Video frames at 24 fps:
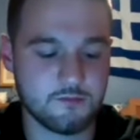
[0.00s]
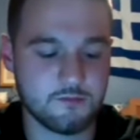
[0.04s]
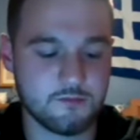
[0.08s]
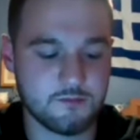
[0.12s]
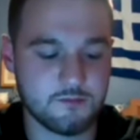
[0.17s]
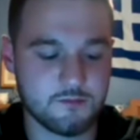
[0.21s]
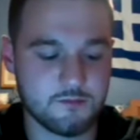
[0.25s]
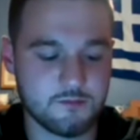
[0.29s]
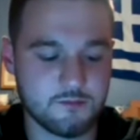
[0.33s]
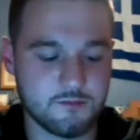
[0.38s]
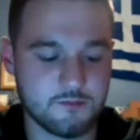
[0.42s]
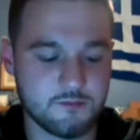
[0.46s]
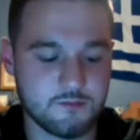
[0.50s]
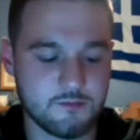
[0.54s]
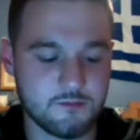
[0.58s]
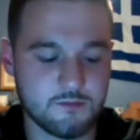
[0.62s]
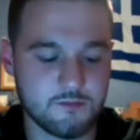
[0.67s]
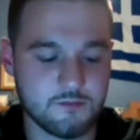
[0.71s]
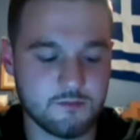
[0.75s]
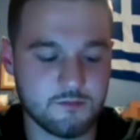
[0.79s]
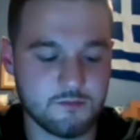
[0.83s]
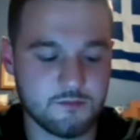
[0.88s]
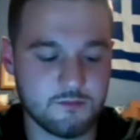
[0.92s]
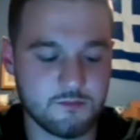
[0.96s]

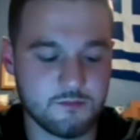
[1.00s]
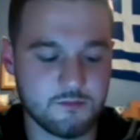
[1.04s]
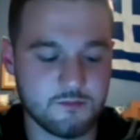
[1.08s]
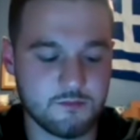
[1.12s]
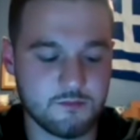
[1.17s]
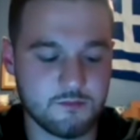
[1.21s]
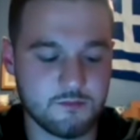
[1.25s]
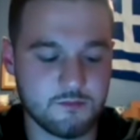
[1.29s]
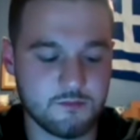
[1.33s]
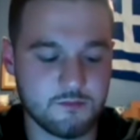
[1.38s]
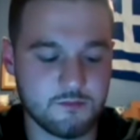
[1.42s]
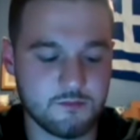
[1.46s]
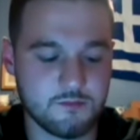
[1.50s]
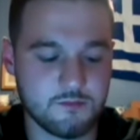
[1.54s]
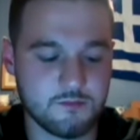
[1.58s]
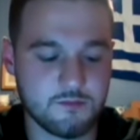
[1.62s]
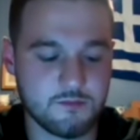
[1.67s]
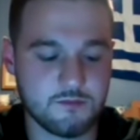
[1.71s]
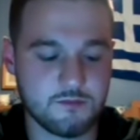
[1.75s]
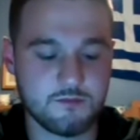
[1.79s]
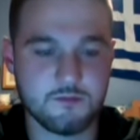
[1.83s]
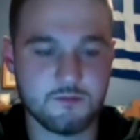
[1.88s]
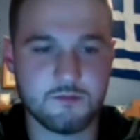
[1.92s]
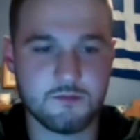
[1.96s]

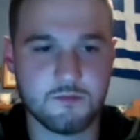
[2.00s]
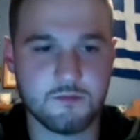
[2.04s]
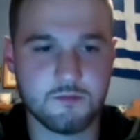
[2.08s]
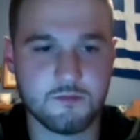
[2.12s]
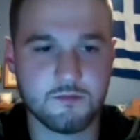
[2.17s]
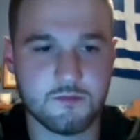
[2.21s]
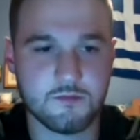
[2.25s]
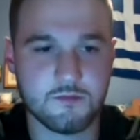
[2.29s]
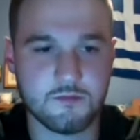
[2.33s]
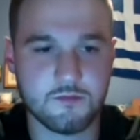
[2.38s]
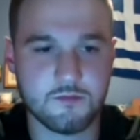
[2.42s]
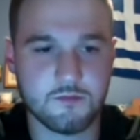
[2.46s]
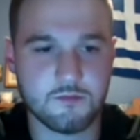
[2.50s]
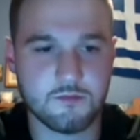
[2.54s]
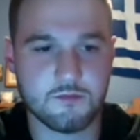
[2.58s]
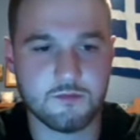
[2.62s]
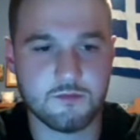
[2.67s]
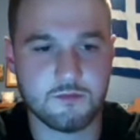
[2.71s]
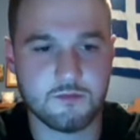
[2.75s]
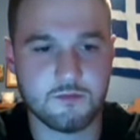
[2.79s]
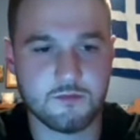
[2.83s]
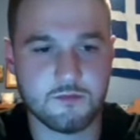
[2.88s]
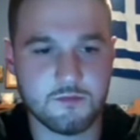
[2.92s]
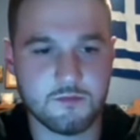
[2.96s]

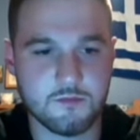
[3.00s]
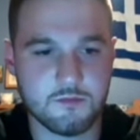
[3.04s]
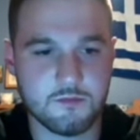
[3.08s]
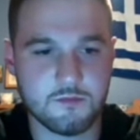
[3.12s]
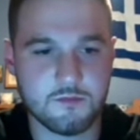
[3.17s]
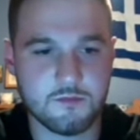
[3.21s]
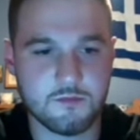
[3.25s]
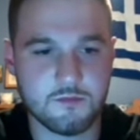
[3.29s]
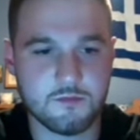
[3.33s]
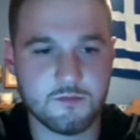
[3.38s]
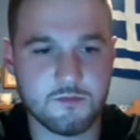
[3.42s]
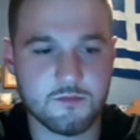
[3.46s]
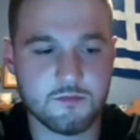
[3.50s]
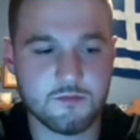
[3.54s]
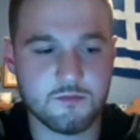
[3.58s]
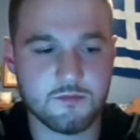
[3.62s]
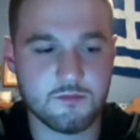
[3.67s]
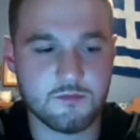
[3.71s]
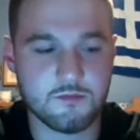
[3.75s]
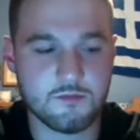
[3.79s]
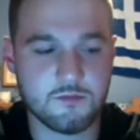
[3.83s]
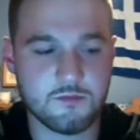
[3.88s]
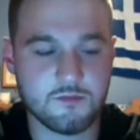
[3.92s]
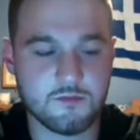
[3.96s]

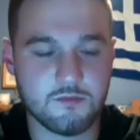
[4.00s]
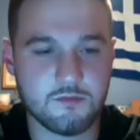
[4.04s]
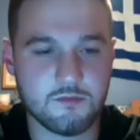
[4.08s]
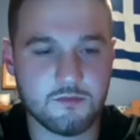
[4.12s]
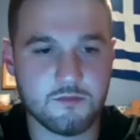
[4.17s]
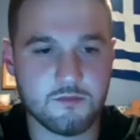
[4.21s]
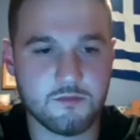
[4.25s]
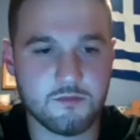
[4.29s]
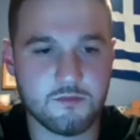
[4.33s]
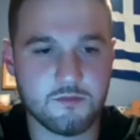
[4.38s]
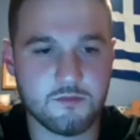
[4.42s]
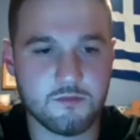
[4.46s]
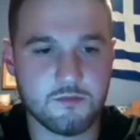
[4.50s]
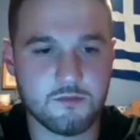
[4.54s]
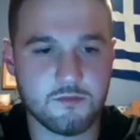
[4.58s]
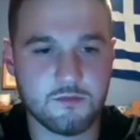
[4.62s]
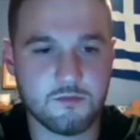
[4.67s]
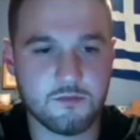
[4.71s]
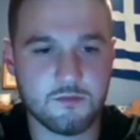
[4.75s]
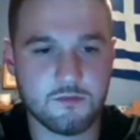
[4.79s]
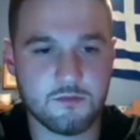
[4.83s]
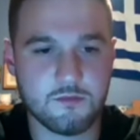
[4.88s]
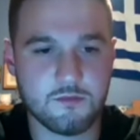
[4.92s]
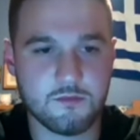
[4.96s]

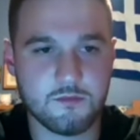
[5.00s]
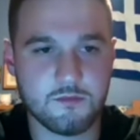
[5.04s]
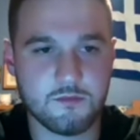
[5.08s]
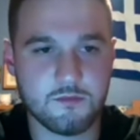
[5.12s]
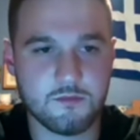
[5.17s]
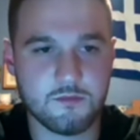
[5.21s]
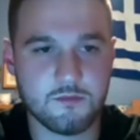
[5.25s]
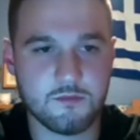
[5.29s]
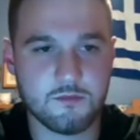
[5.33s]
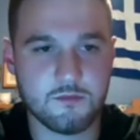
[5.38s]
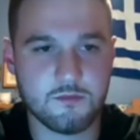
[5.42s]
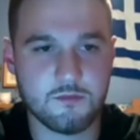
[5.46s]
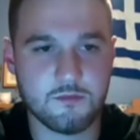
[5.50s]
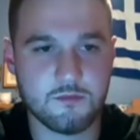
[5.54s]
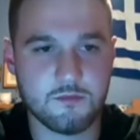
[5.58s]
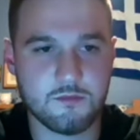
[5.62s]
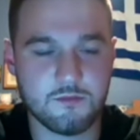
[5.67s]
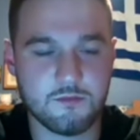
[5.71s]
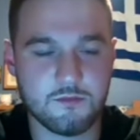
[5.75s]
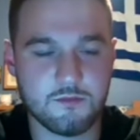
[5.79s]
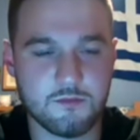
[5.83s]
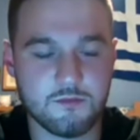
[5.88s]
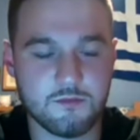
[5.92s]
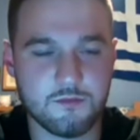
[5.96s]

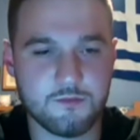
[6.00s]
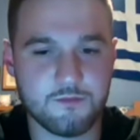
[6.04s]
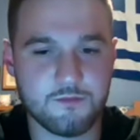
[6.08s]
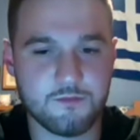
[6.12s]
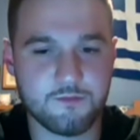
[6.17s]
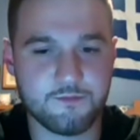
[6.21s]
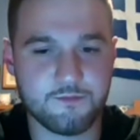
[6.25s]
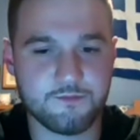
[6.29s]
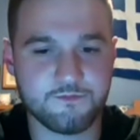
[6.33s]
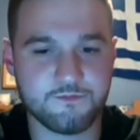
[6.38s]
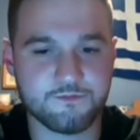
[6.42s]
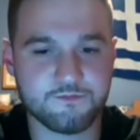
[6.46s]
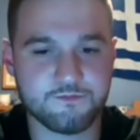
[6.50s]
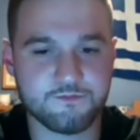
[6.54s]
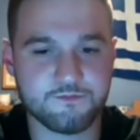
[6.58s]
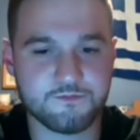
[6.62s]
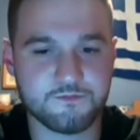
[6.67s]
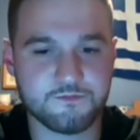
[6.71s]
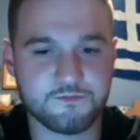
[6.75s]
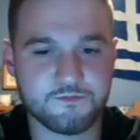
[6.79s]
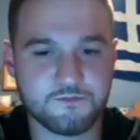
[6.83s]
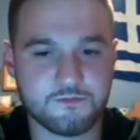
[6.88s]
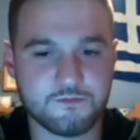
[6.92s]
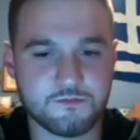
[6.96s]

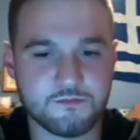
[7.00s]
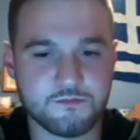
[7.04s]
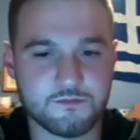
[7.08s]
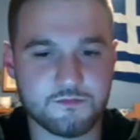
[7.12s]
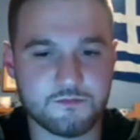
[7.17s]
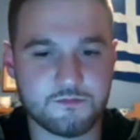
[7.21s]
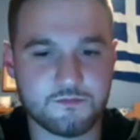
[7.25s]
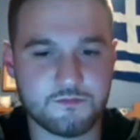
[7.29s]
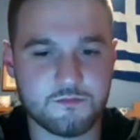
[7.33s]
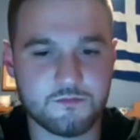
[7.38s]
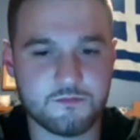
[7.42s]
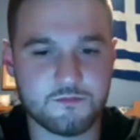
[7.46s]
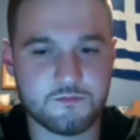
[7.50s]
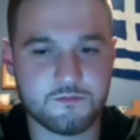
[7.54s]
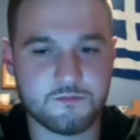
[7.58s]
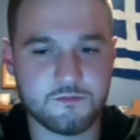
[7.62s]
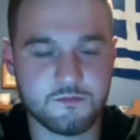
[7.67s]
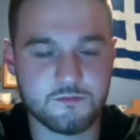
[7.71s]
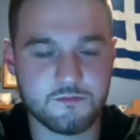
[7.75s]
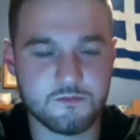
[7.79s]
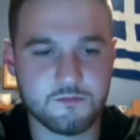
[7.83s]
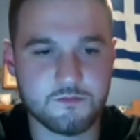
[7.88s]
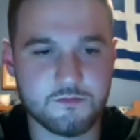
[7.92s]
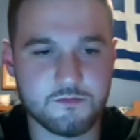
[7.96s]
The person shown says nothing.